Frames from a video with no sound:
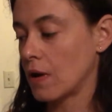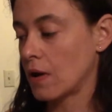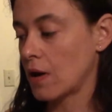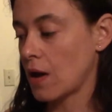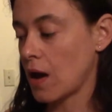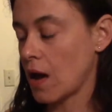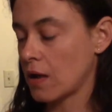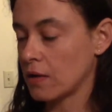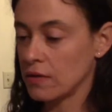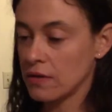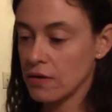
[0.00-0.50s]

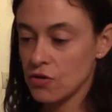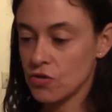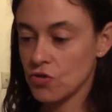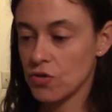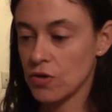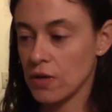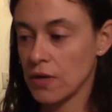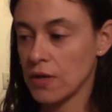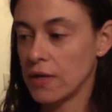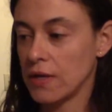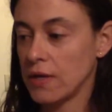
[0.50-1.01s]

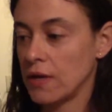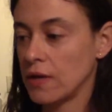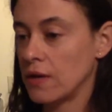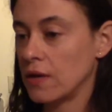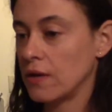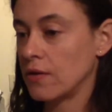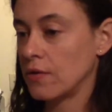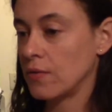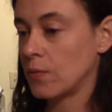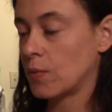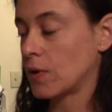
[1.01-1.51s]
Additionally,
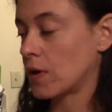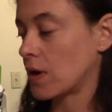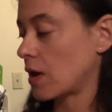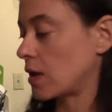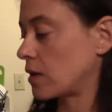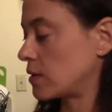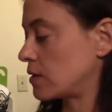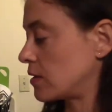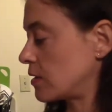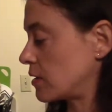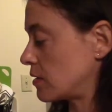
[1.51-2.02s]
what
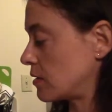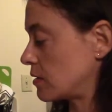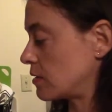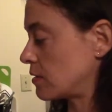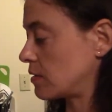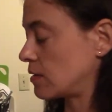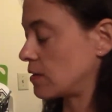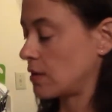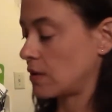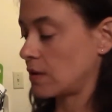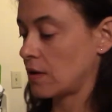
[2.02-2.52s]
I did
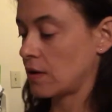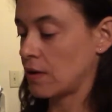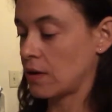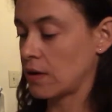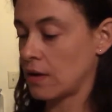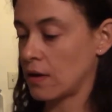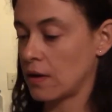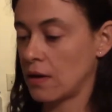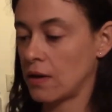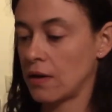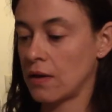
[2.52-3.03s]

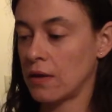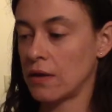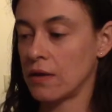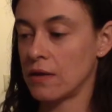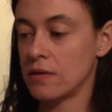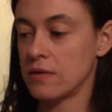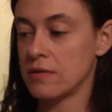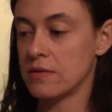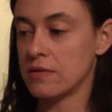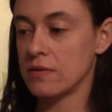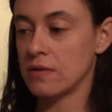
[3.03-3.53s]

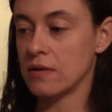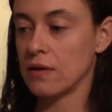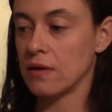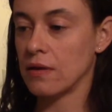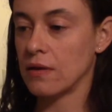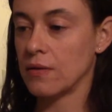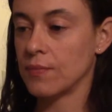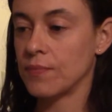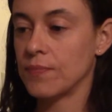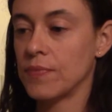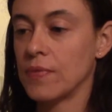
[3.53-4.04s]
is
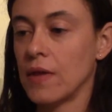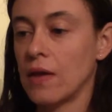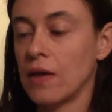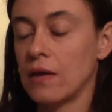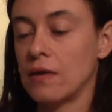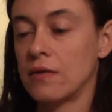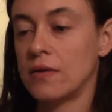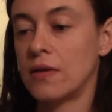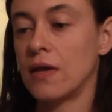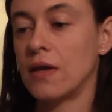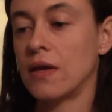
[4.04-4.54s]

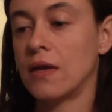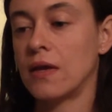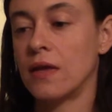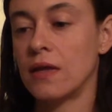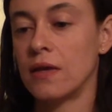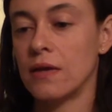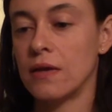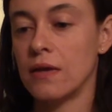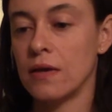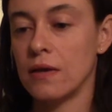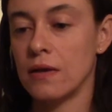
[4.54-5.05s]

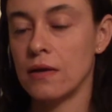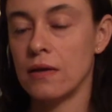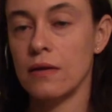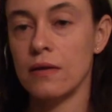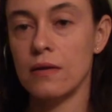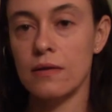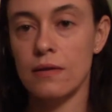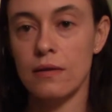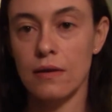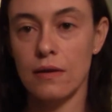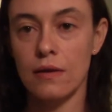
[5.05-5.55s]
taking
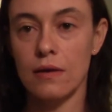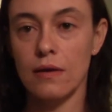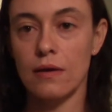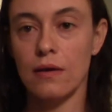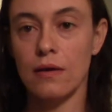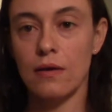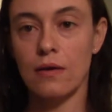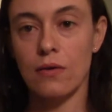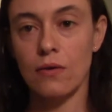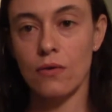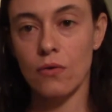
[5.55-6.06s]

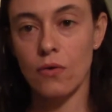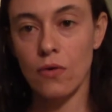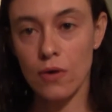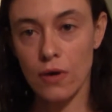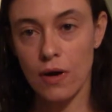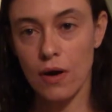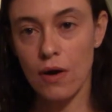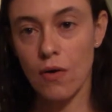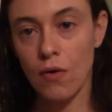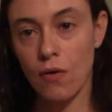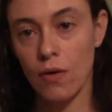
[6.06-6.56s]
the
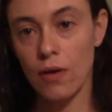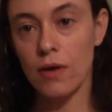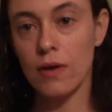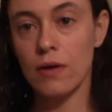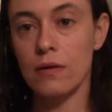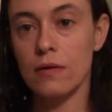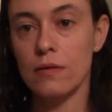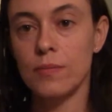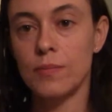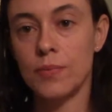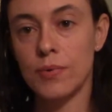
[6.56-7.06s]
coconut
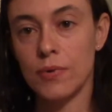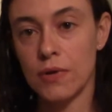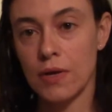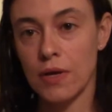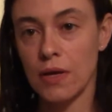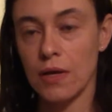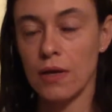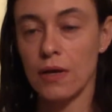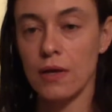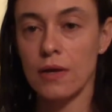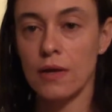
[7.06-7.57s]
oil, put
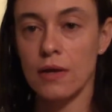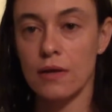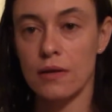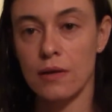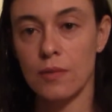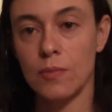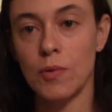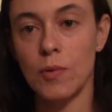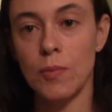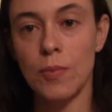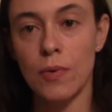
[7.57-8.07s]
it in a
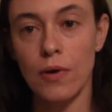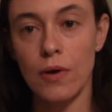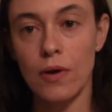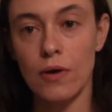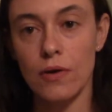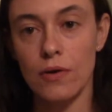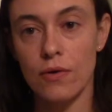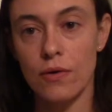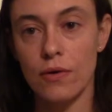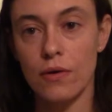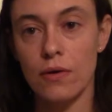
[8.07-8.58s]
double
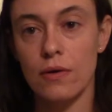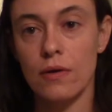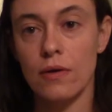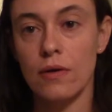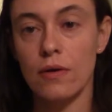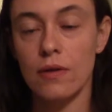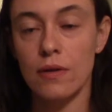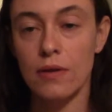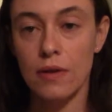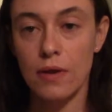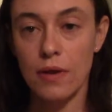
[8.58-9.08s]
boiler,
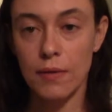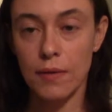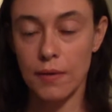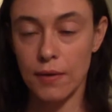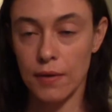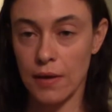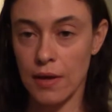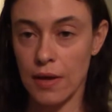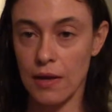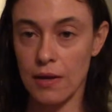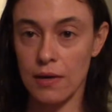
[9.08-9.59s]

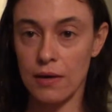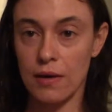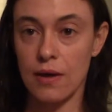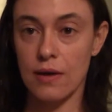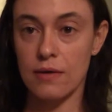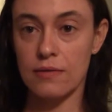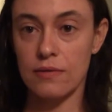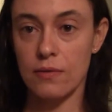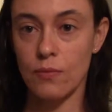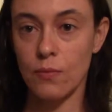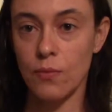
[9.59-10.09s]
get it
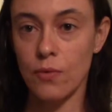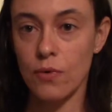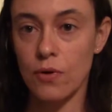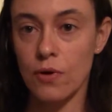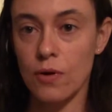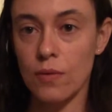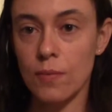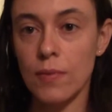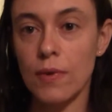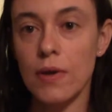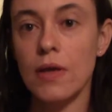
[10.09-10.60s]
nice and
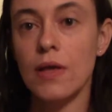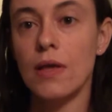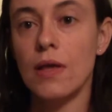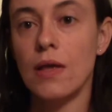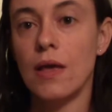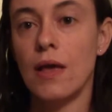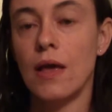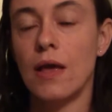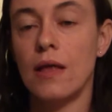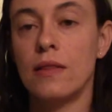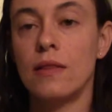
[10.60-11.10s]
warm,
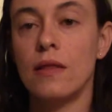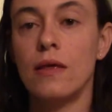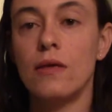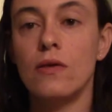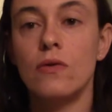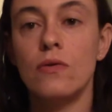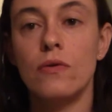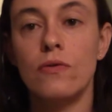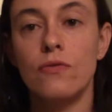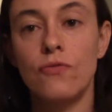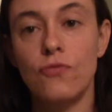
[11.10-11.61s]
and then
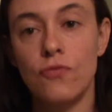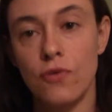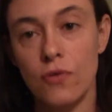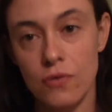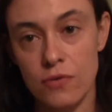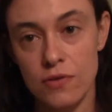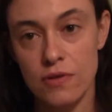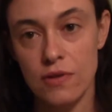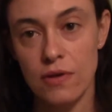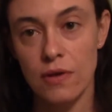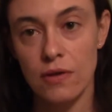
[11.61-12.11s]
you
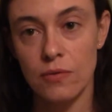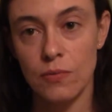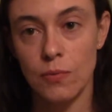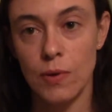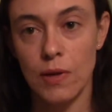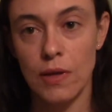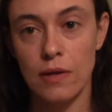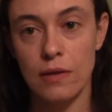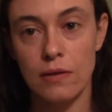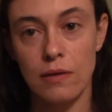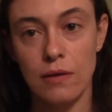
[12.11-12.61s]
infuse it
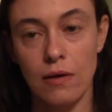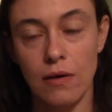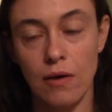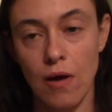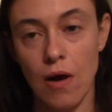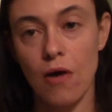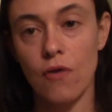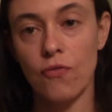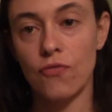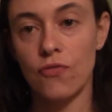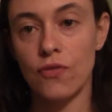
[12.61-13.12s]
with
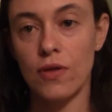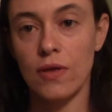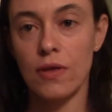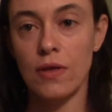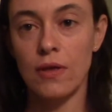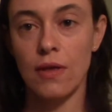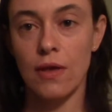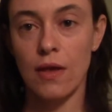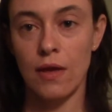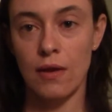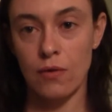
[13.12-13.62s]
coffee
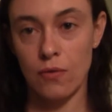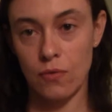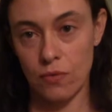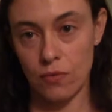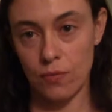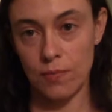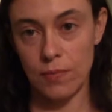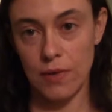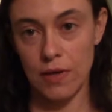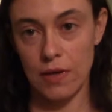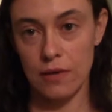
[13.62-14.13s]
and
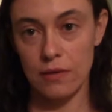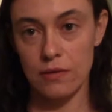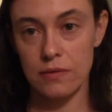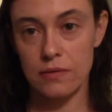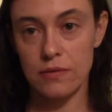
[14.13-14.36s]
oatmeal.